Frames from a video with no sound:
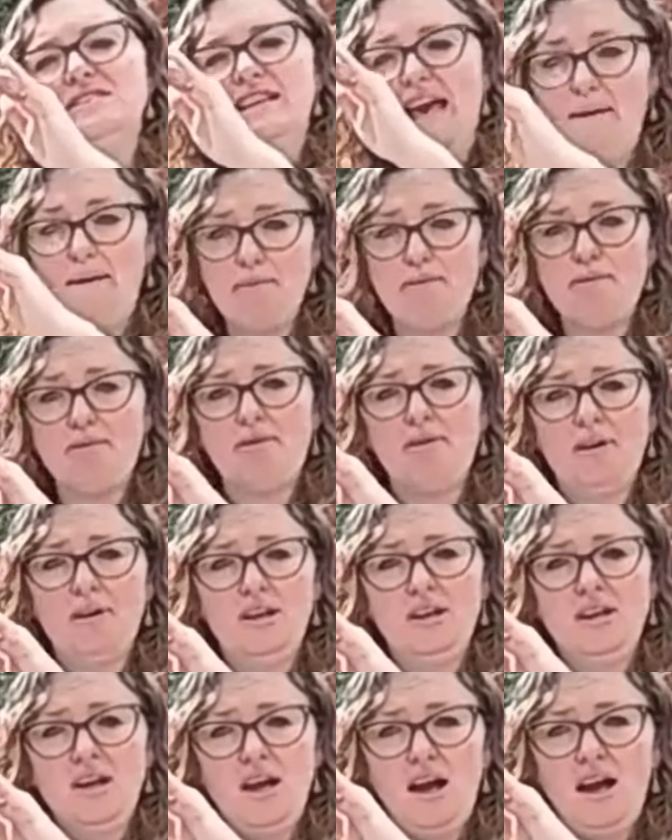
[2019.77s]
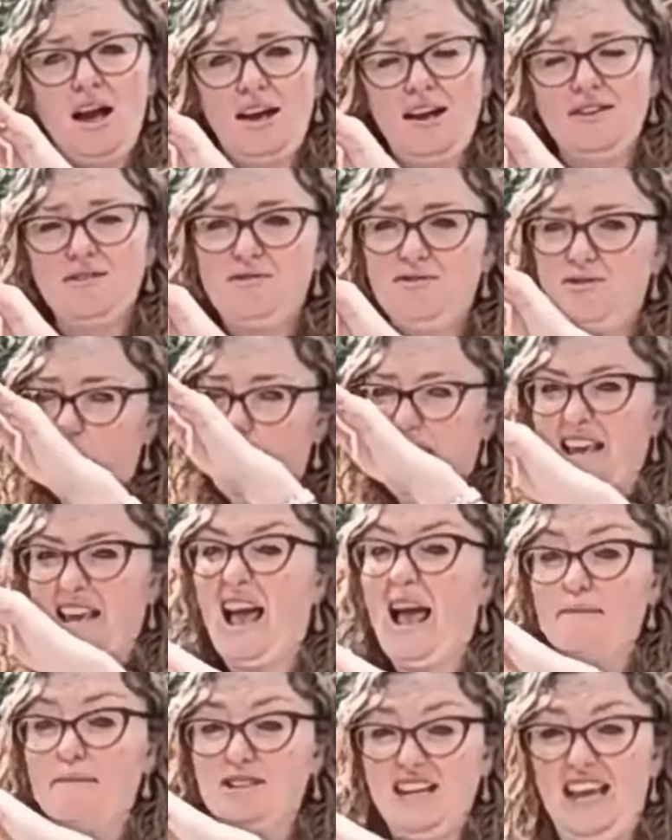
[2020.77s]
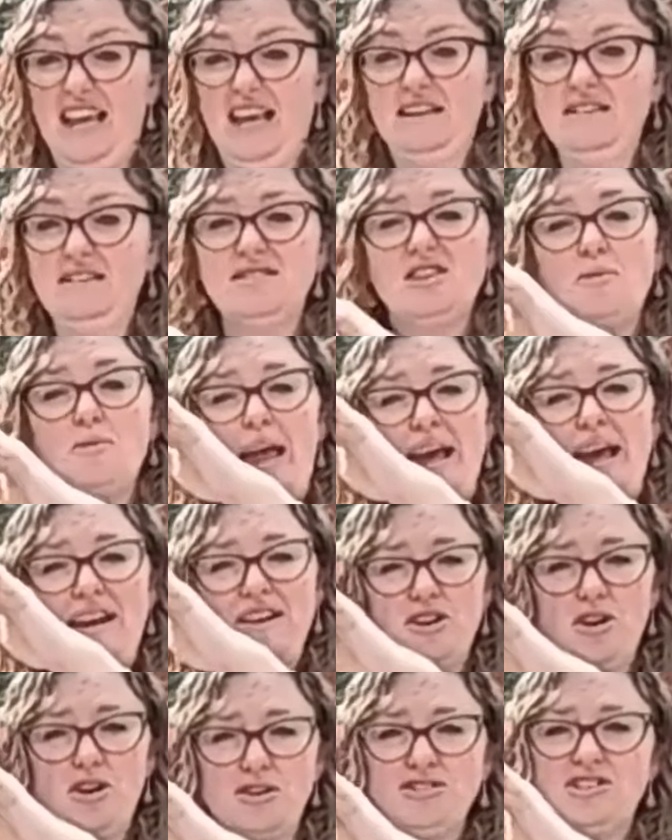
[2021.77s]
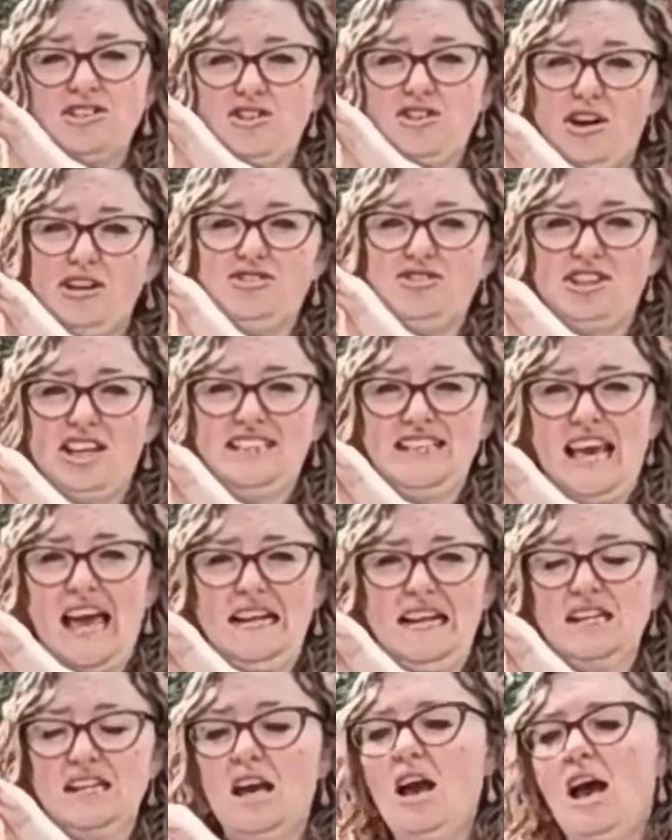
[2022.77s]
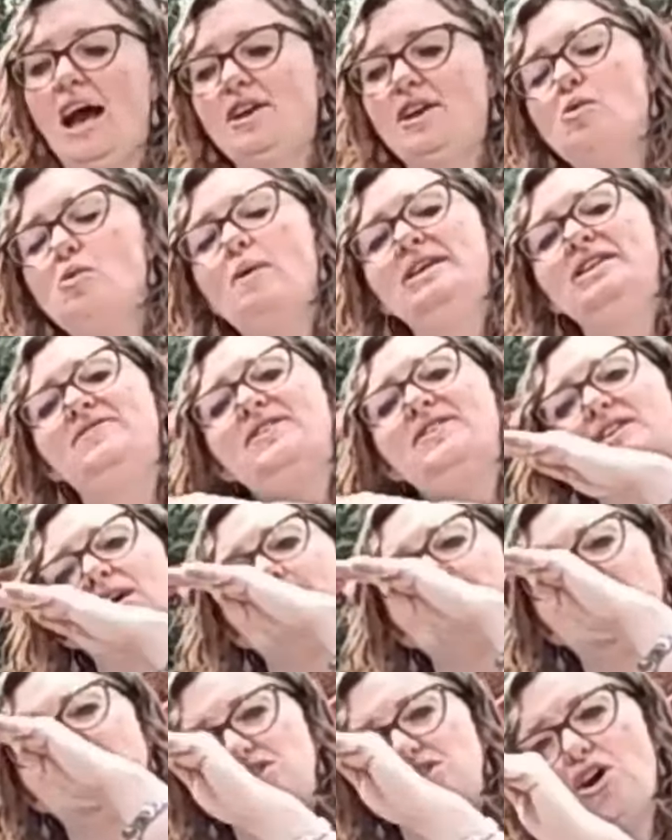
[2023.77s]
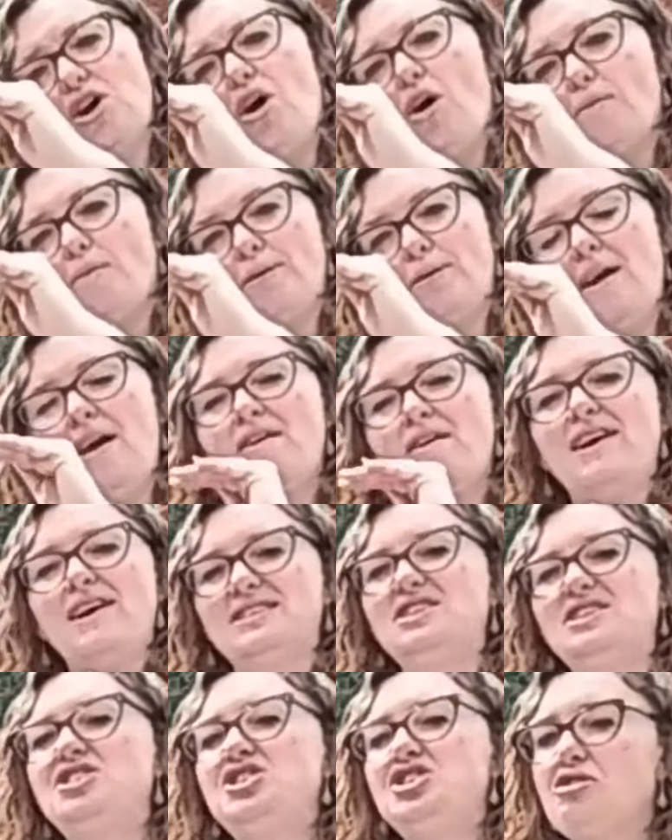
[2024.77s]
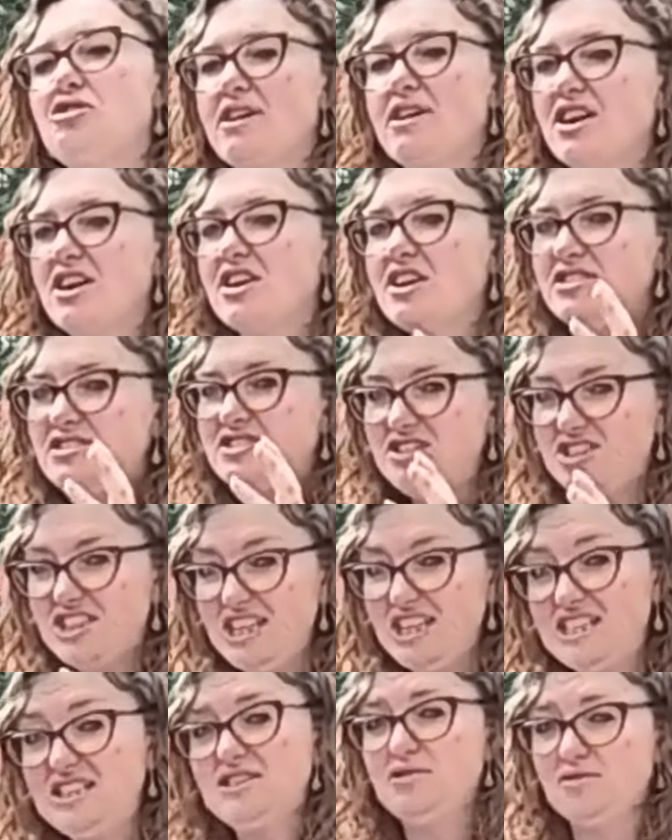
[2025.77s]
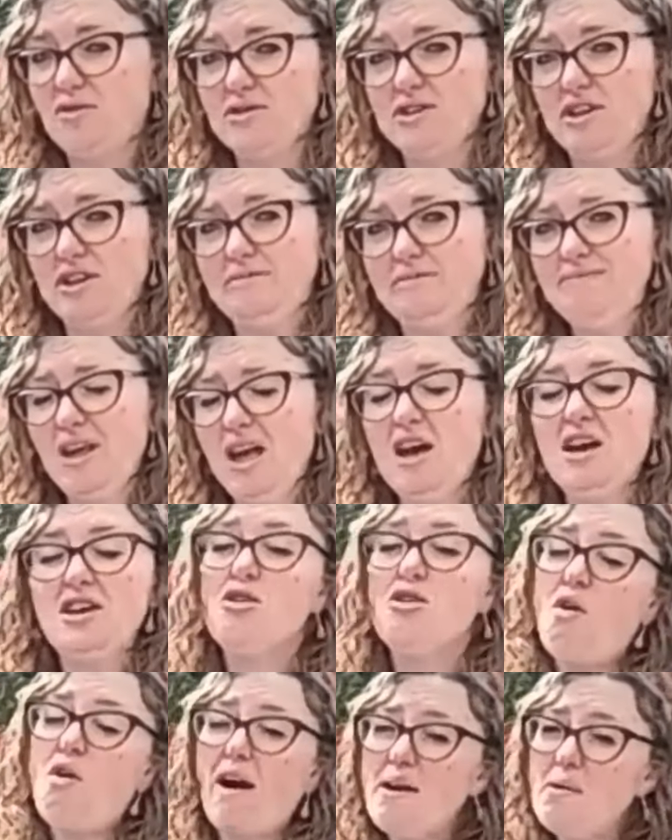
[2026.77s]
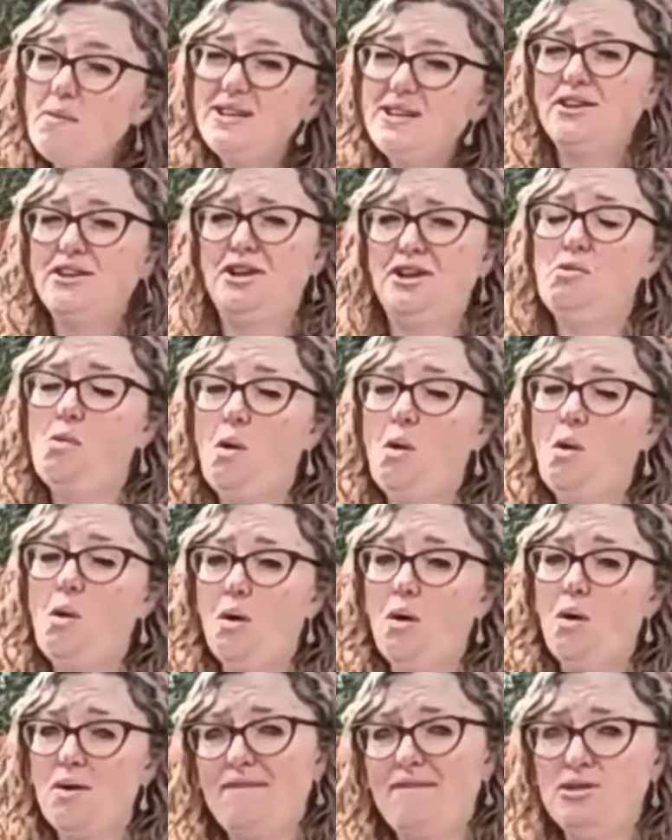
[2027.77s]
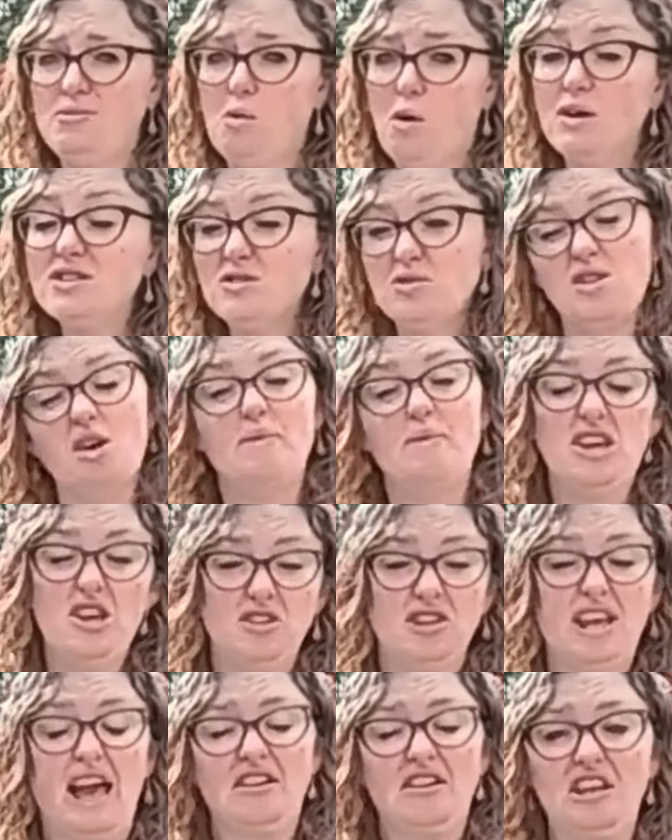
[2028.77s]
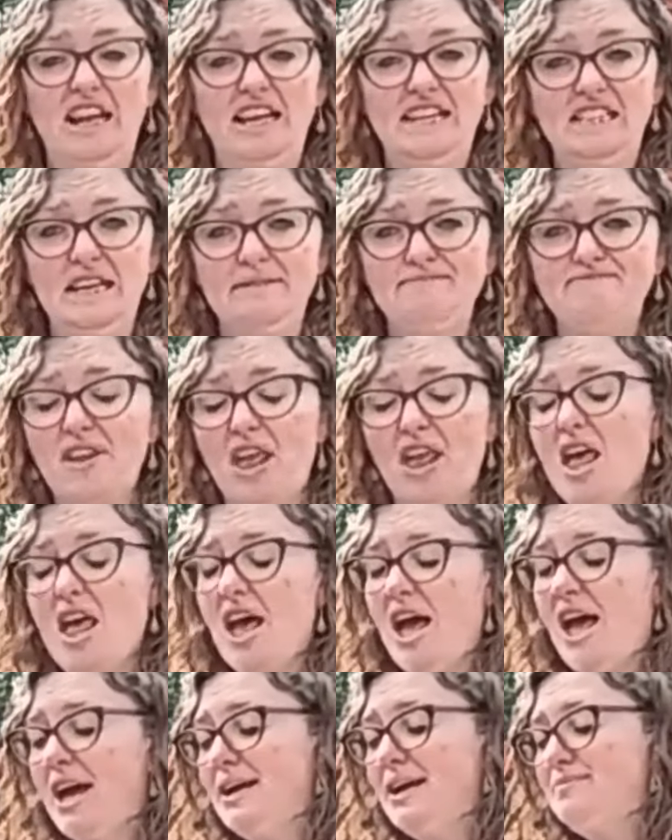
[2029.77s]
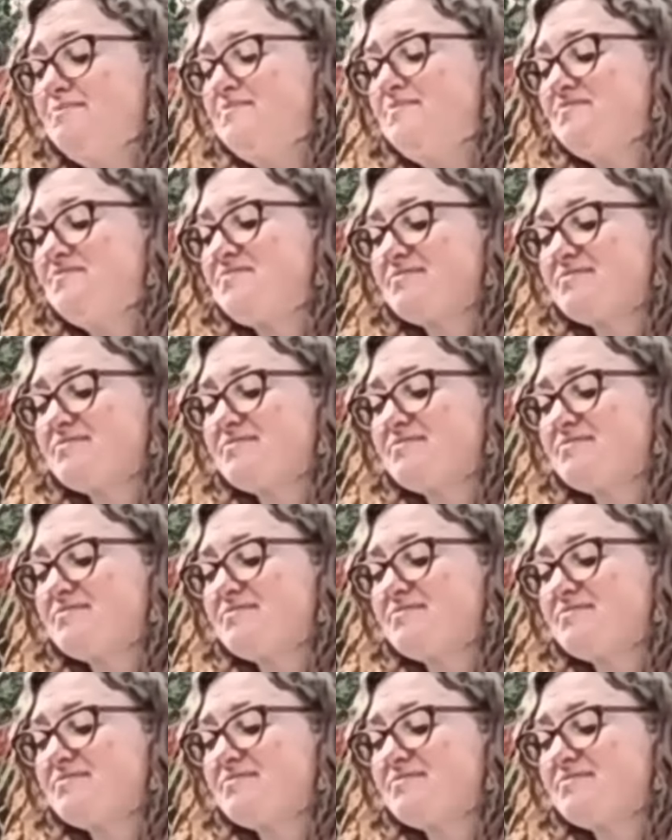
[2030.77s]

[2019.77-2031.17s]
depth, that we hammered it in so that we had a constant hydrostatic head and always filled it up to the top. That's ensuring a consistent volume. You're right, we don't know what that volume was, although we could calculate it,